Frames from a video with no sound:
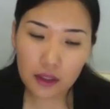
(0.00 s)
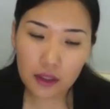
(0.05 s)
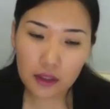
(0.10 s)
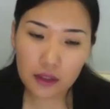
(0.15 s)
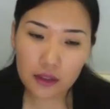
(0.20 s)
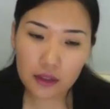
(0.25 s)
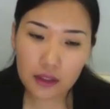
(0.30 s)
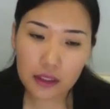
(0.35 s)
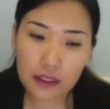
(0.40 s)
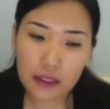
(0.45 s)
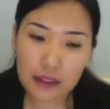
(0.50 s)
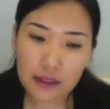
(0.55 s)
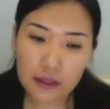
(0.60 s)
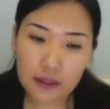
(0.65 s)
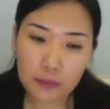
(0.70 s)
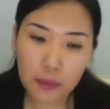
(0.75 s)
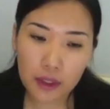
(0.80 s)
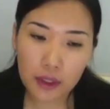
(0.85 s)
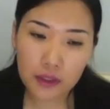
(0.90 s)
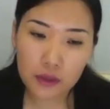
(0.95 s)
and in
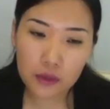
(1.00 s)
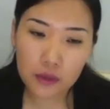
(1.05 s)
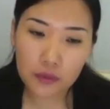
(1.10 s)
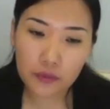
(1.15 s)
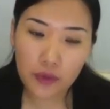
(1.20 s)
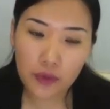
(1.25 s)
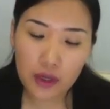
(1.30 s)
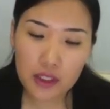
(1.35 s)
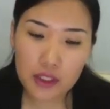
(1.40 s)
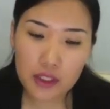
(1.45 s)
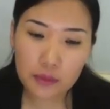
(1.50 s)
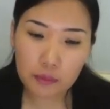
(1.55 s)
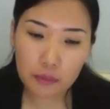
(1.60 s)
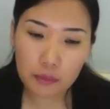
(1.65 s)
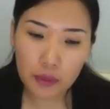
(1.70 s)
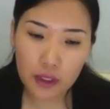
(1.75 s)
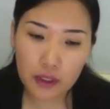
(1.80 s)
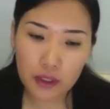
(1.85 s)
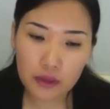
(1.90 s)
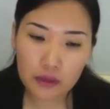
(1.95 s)
the body of
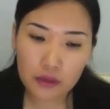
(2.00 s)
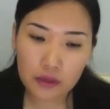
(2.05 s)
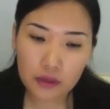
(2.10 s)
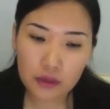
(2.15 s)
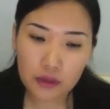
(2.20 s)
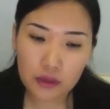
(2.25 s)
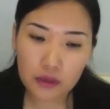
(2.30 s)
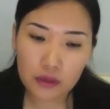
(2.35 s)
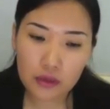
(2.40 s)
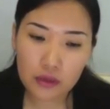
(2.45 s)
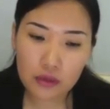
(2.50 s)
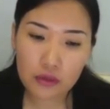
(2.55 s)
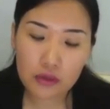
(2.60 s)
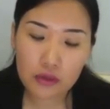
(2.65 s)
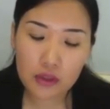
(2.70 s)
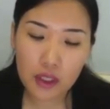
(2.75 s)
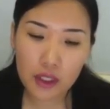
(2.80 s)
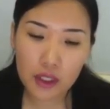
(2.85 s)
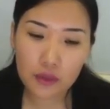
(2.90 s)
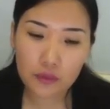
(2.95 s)
function main you
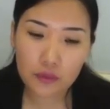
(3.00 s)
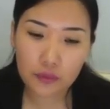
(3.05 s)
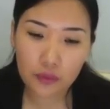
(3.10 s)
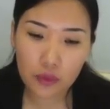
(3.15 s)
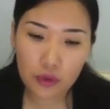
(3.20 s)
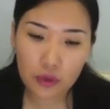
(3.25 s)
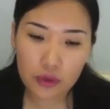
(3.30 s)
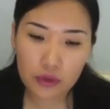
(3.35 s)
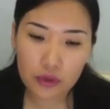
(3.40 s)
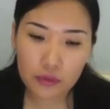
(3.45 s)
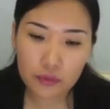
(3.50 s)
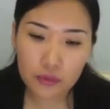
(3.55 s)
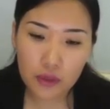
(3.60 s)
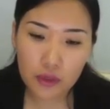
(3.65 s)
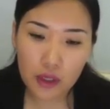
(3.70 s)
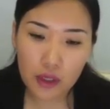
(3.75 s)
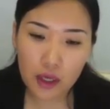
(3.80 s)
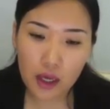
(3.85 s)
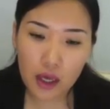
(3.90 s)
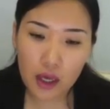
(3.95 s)
should write for,
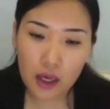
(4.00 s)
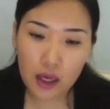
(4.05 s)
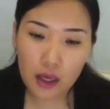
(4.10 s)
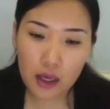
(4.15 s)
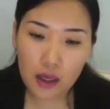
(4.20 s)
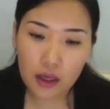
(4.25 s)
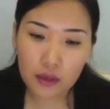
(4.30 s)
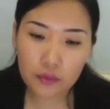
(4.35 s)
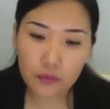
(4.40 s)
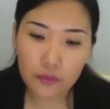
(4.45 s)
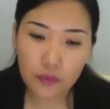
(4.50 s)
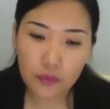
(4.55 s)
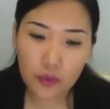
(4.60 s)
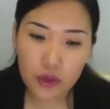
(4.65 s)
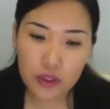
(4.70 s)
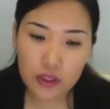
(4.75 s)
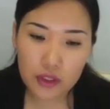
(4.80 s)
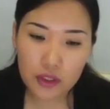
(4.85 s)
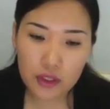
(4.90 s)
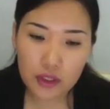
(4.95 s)
and
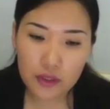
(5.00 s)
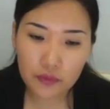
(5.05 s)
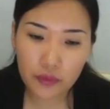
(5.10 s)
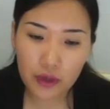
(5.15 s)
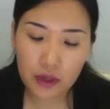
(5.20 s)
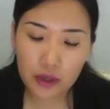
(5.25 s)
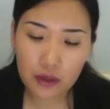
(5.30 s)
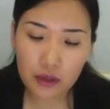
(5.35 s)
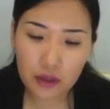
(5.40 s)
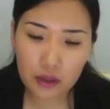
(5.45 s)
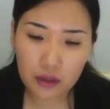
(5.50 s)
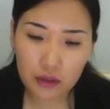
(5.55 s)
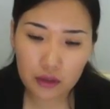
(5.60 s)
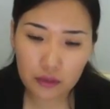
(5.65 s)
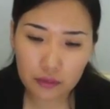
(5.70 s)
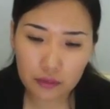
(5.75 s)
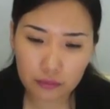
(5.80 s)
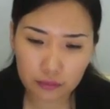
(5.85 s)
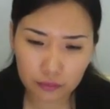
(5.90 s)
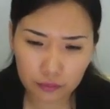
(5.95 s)
first is
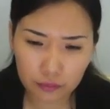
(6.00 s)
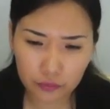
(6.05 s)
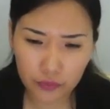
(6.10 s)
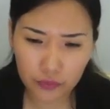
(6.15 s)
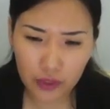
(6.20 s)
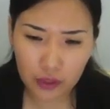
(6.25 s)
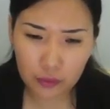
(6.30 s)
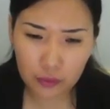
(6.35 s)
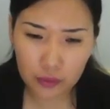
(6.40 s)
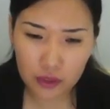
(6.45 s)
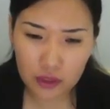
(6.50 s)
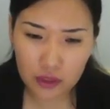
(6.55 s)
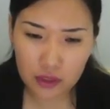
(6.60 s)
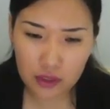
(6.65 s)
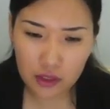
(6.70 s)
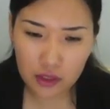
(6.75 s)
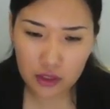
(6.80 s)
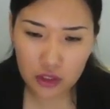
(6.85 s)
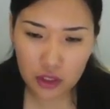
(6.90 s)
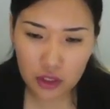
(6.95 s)
variable
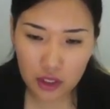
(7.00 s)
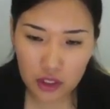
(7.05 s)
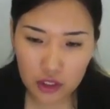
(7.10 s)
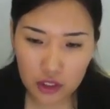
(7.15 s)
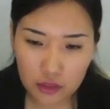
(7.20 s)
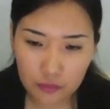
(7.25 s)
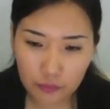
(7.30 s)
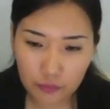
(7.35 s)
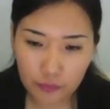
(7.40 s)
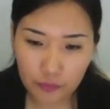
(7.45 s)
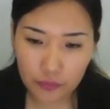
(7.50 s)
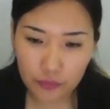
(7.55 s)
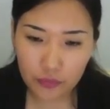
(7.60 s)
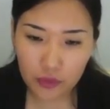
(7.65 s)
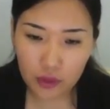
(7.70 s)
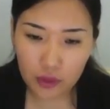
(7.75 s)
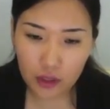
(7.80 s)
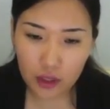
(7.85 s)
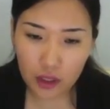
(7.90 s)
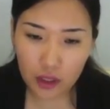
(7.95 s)
initialization.
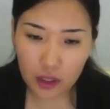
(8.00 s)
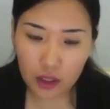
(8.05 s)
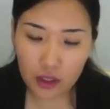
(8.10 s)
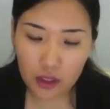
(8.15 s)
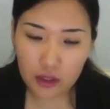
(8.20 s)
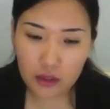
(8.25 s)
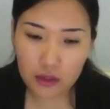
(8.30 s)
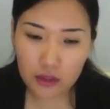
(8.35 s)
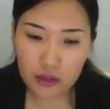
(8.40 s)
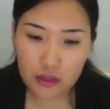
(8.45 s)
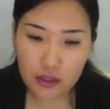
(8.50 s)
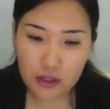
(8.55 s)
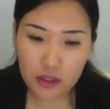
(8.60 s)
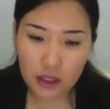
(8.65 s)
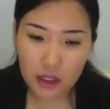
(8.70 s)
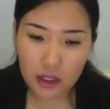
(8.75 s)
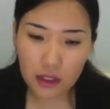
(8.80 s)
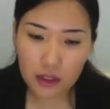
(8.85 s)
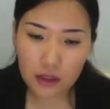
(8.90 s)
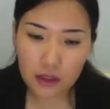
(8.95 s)
It's
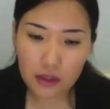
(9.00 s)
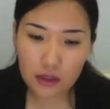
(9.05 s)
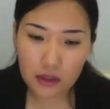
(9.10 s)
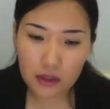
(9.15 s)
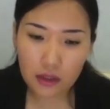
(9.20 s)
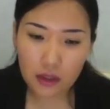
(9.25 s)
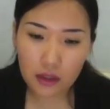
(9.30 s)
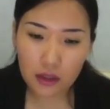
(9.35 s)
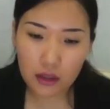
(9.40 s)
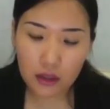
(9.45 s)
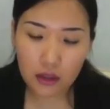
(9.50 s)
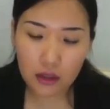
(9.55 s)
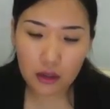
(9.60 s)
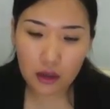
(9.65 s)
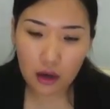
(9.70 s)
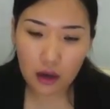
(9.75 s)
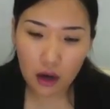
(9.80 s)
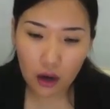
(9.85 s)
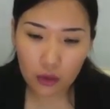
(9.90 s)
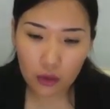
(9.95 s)
int
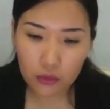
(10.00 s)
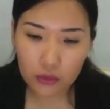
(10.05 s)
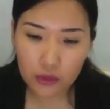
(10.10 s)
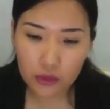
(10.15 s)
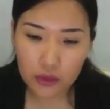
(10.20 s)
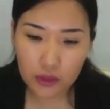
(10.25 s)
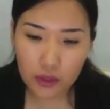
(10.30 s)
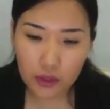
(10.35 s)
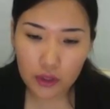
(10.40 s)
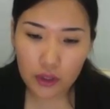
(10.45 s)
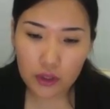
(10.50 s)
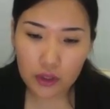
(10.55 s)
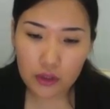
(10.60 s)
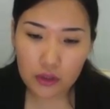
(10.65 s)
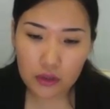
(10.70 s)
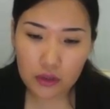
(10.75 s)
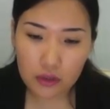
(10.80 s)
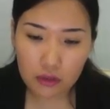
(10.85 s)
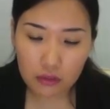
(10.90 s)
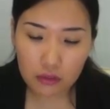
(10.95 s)
count
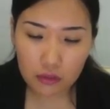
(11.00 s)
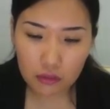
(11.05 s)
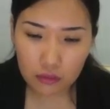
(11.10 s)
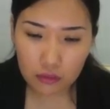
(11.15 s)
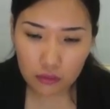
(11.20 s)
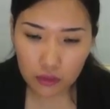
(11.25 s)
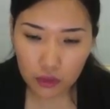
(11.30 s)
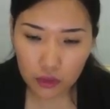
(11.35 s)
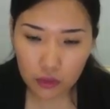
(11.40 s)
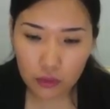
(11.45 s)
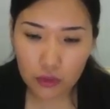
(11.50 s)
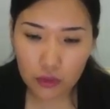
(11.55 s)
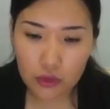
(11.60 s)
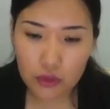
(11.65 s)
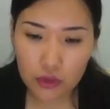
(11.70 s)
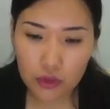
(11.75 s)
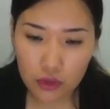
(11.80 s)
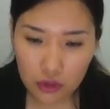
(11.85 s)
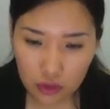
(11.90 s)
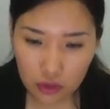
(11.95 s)

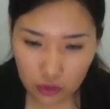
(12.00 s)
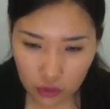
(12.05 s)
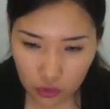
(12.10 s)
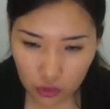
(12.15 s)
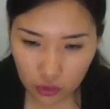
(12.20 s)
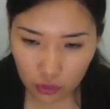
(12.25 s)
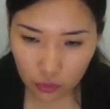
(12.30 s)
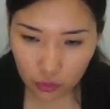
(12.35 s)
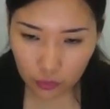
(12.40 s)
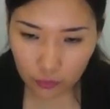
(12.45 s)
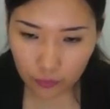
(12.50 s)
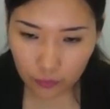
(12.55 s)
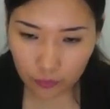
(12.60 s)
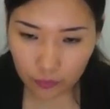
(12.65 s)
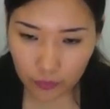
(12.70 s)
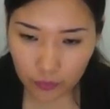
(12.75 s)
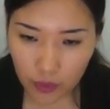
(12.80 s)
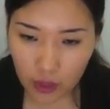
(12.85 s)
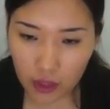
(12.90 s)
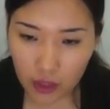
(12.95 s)
equals 0.
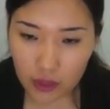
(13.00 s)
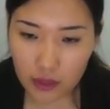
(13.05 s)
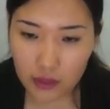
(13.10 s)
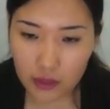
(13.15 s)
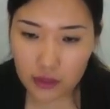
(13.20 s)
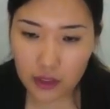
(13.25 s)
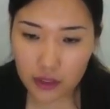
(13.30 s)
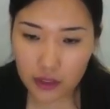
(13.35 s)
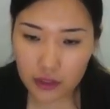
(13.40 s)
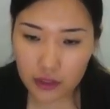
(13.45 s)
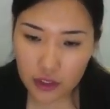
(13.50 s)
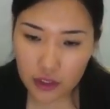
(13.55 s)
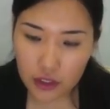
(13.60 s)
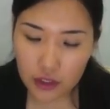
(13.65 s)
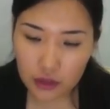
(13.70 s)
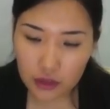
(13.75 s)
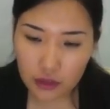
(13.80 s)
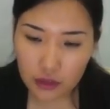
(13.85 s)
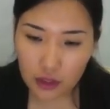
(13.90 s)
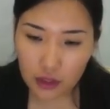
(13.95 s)
Then
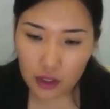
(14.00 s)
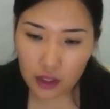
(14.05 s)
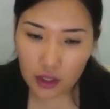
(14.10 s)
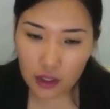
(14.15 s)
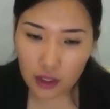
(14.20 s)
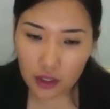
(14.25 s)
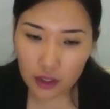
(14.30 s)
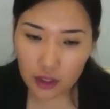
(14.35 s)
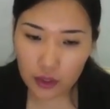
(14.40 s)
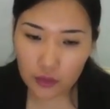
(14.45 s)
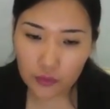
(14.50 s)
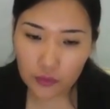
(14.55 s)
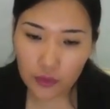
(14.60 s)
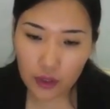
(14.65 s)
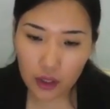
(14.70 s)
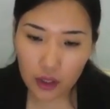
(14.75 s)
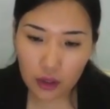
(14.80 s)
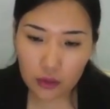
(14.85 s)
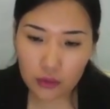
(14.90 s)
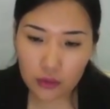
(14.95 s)
condition, if
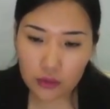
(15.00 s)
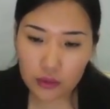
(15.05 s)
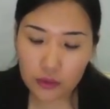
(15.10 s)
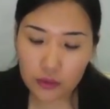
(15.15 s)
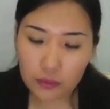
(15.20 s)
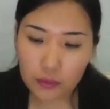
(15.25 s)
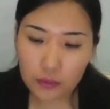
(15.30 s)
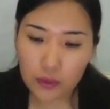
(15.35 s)
count